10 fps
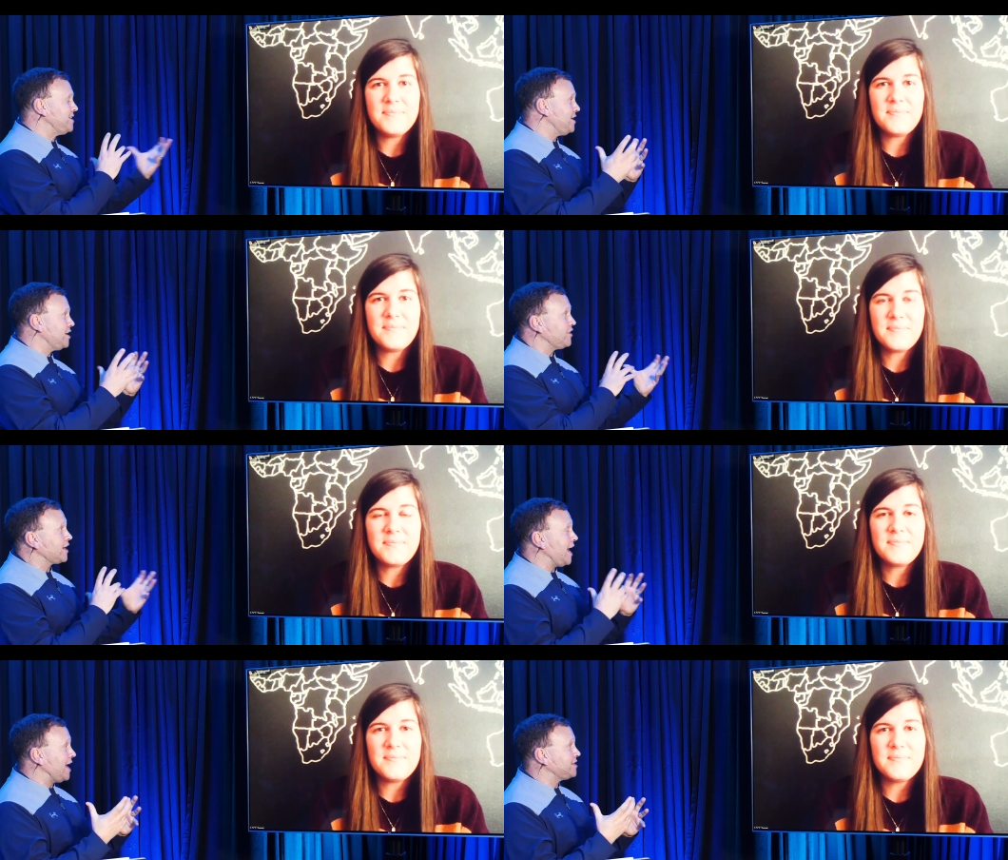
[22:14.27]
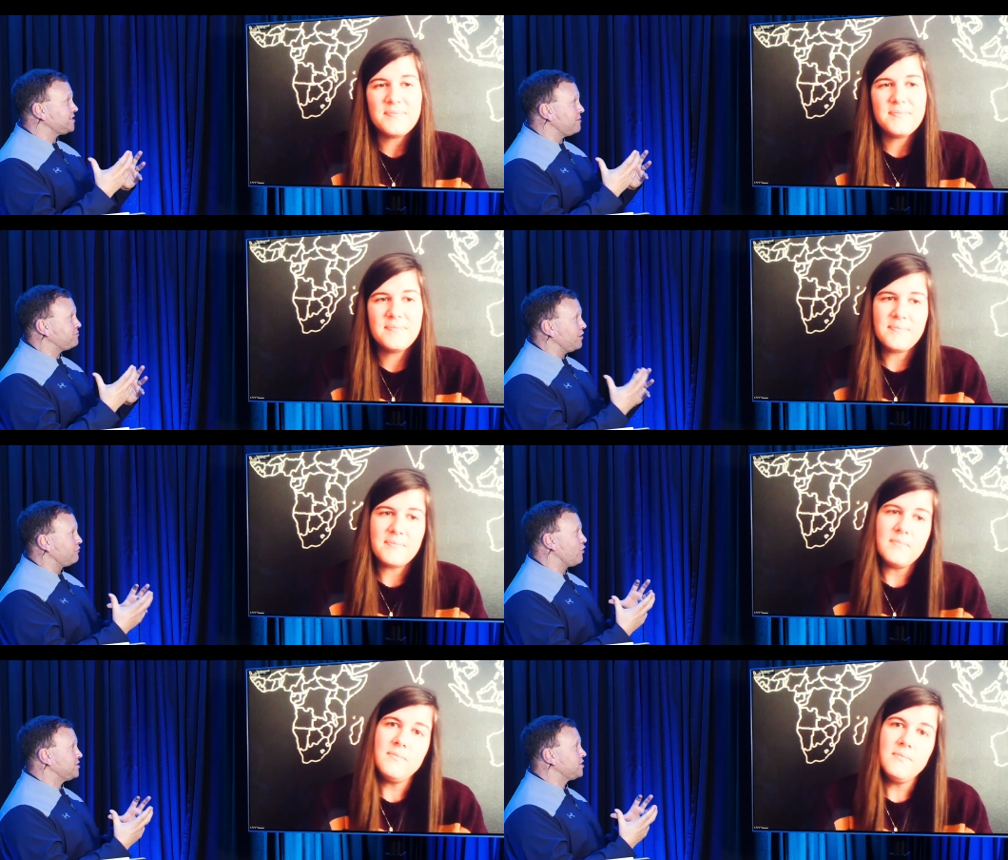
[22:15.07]
Speaker 1: idea, the concept
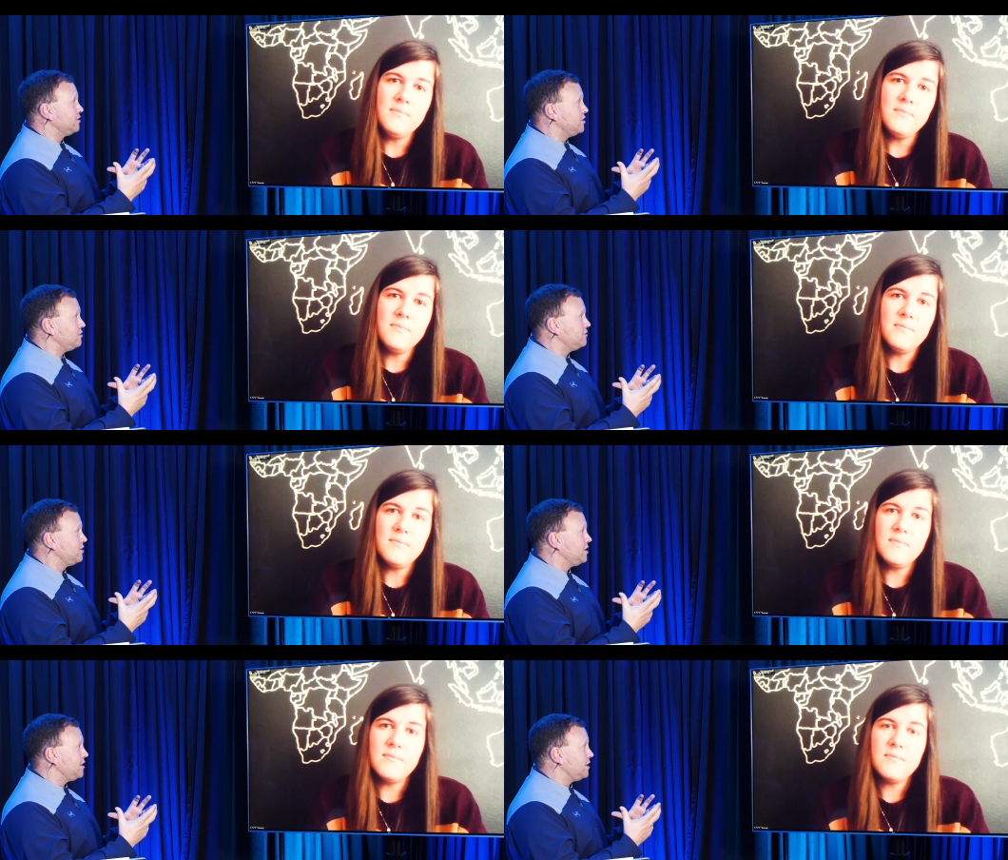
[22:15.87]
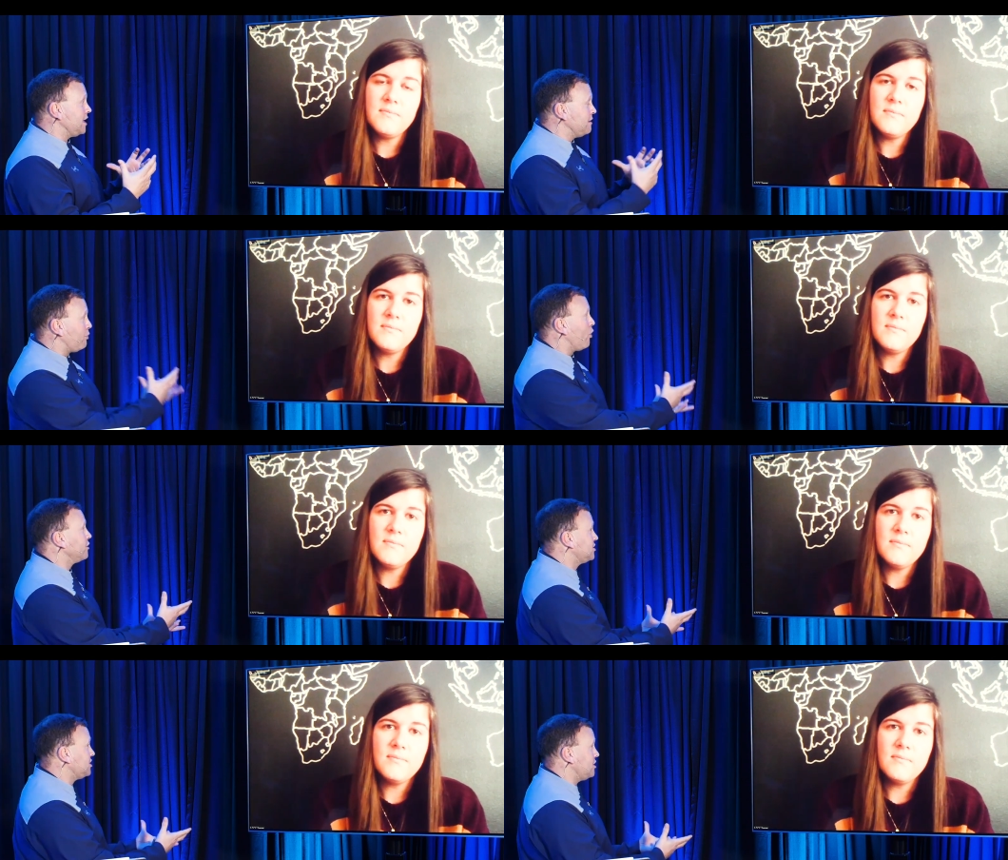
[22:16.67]
of resolute
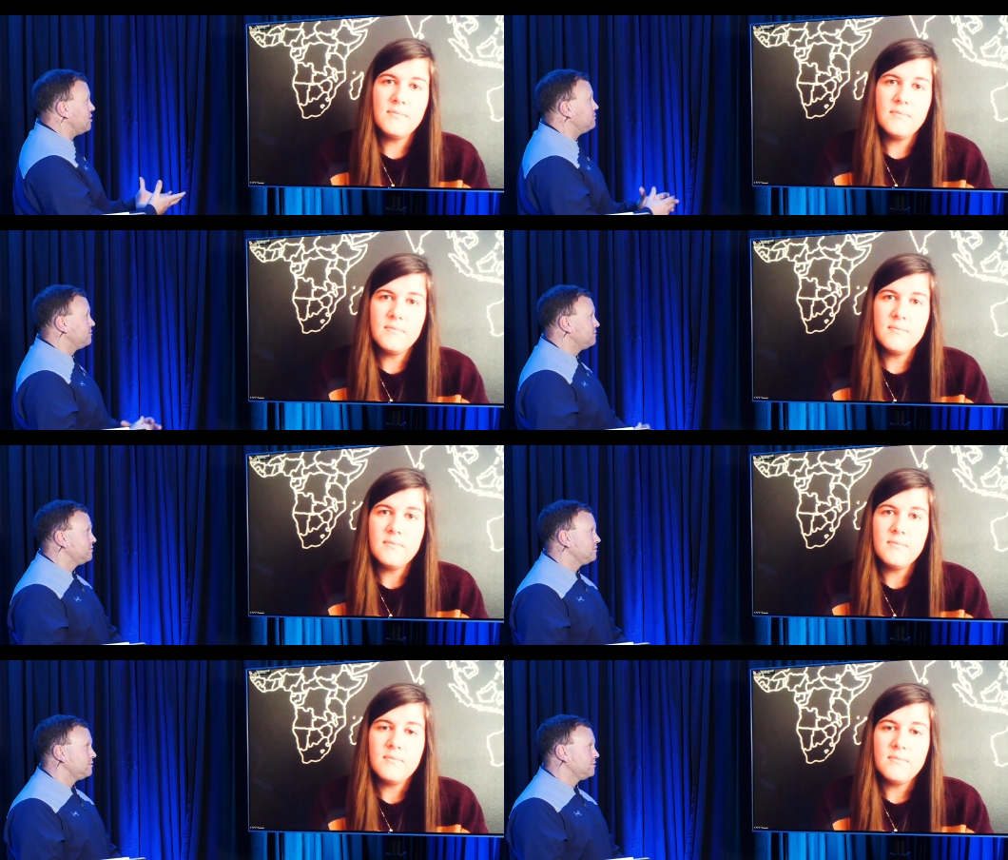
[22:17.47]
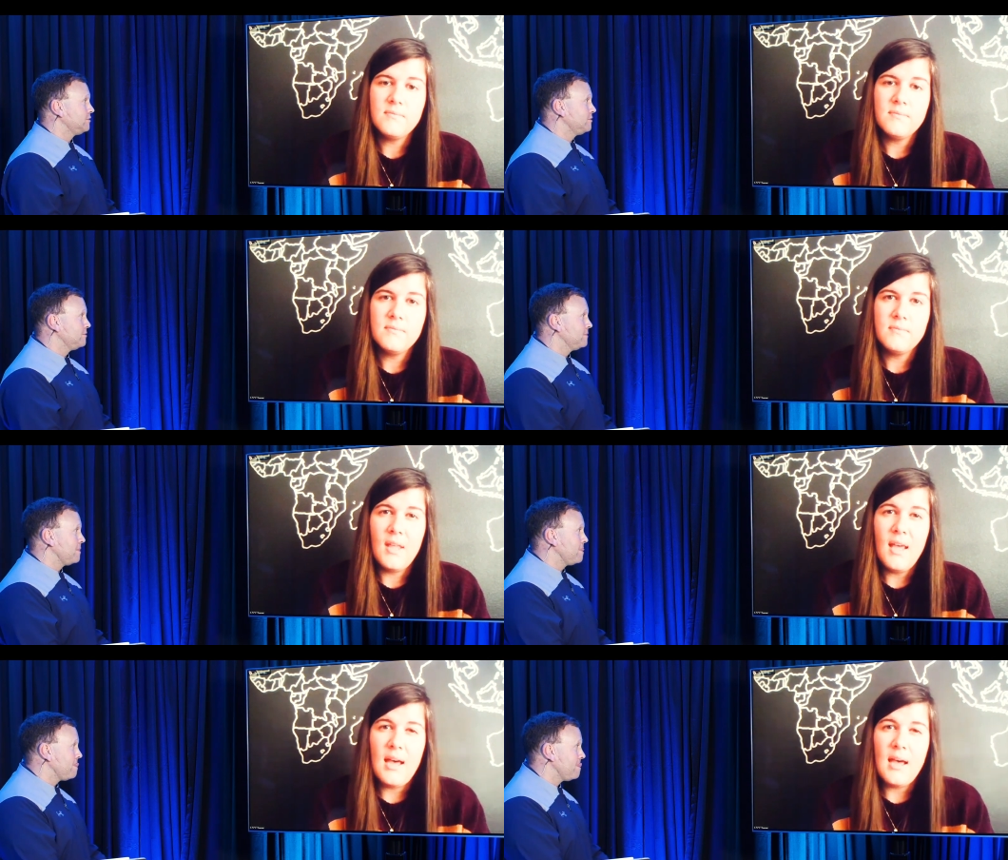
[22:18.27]
important to you?
Speaker 2: Yeah,
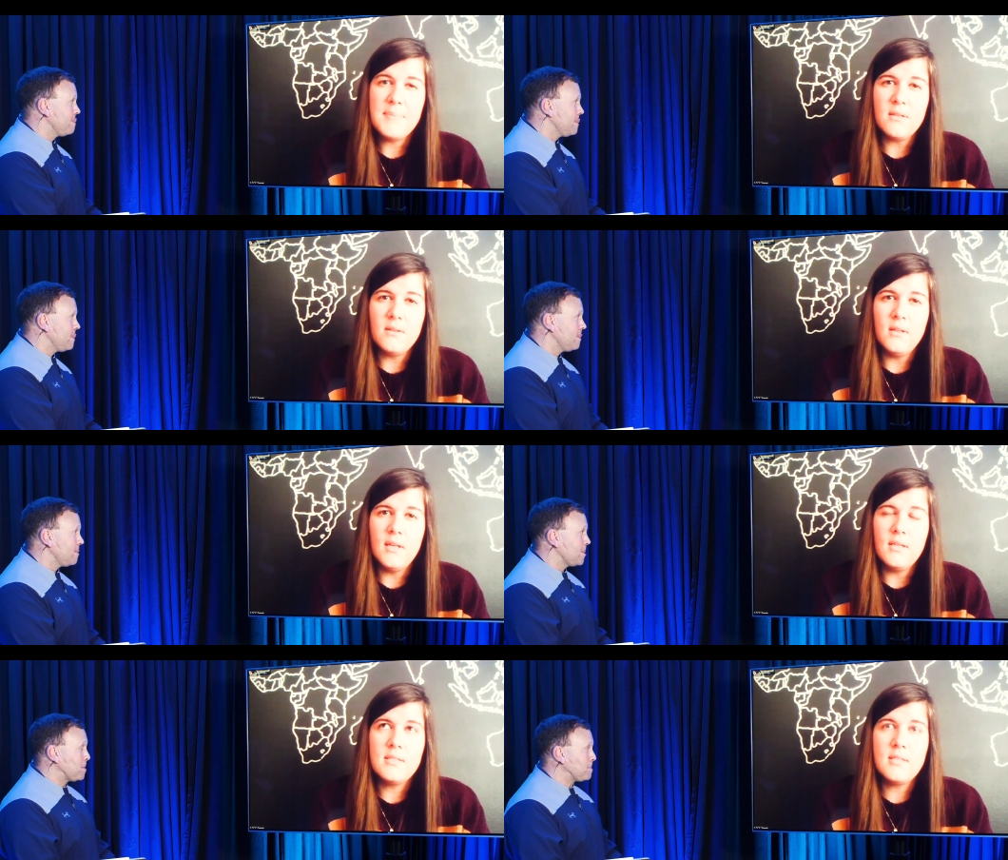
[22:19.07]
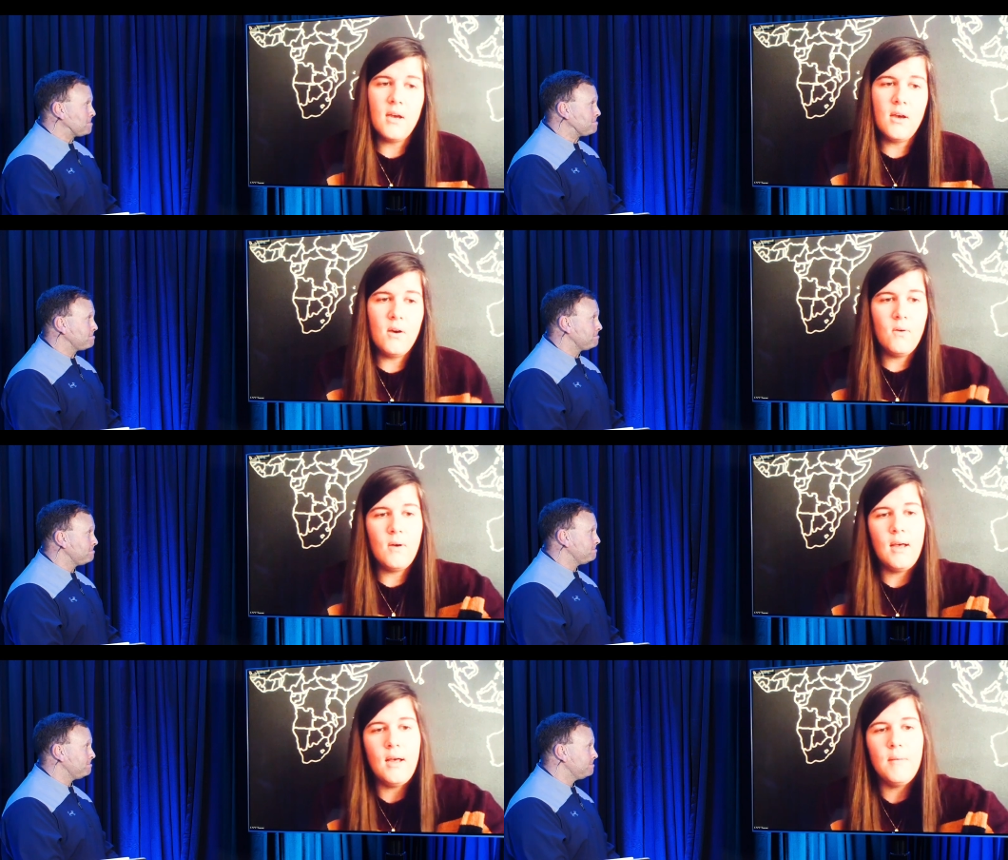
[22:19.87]
absolutely. So,
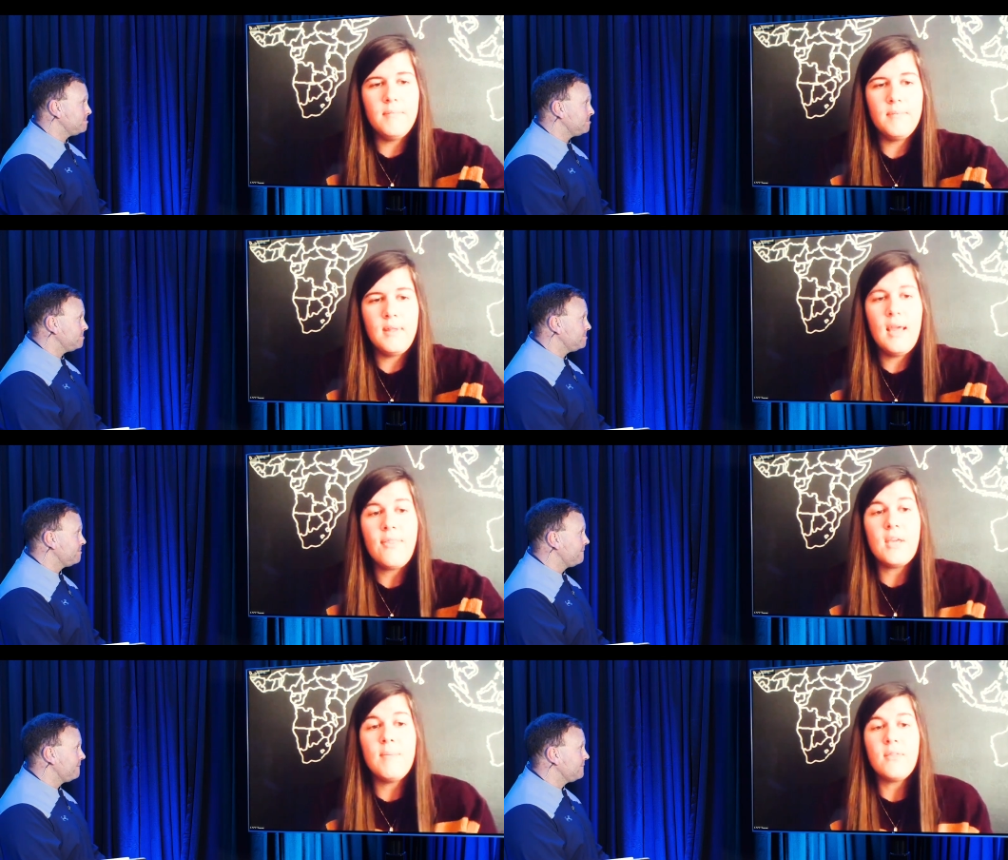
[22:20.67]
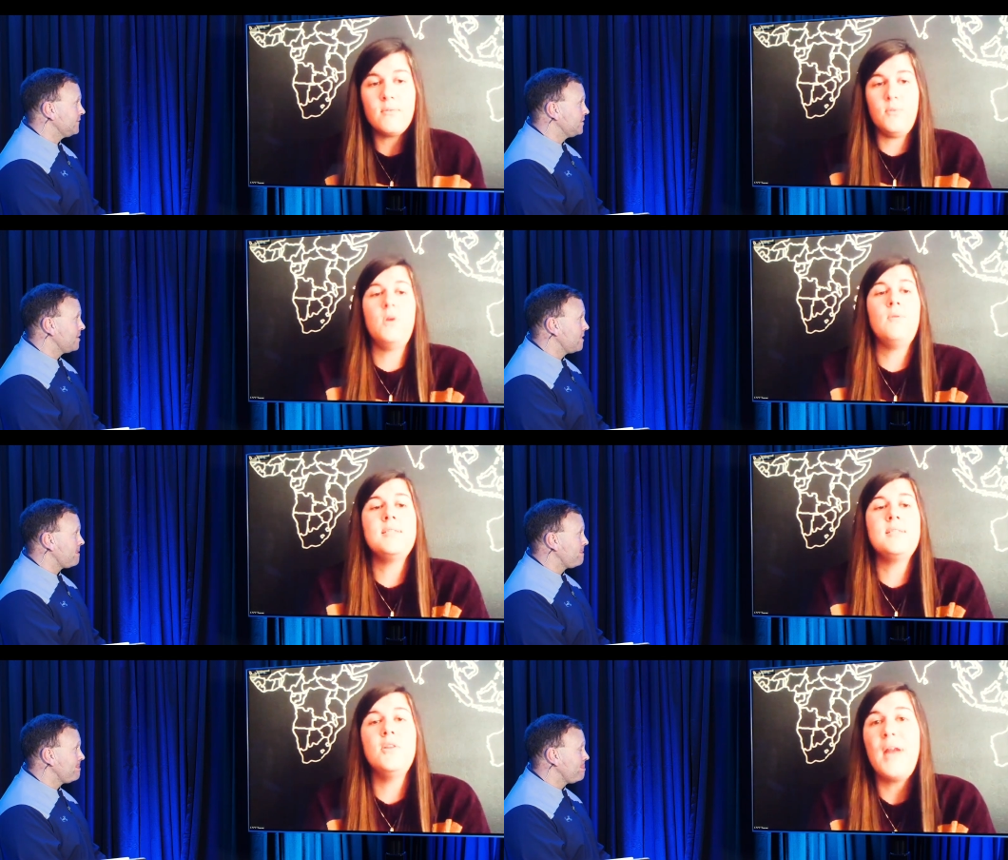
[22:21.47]
um, yeah, I'm thinking about the word
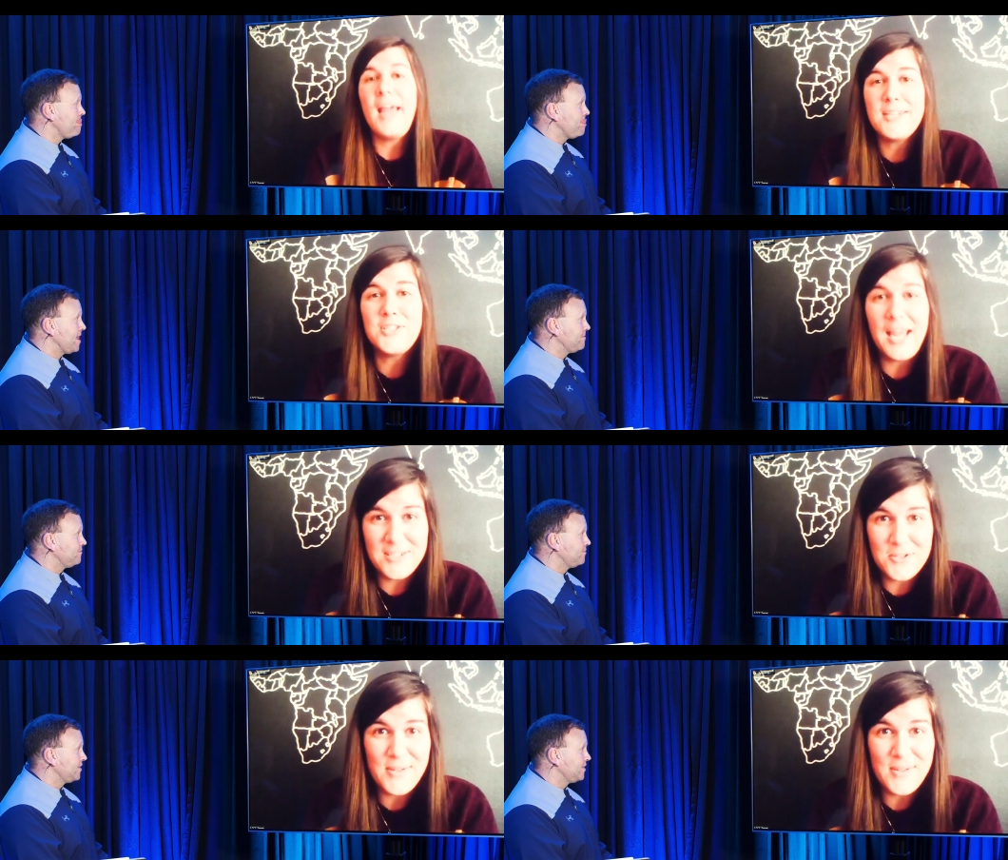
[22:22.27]
resolute. I actually had to do the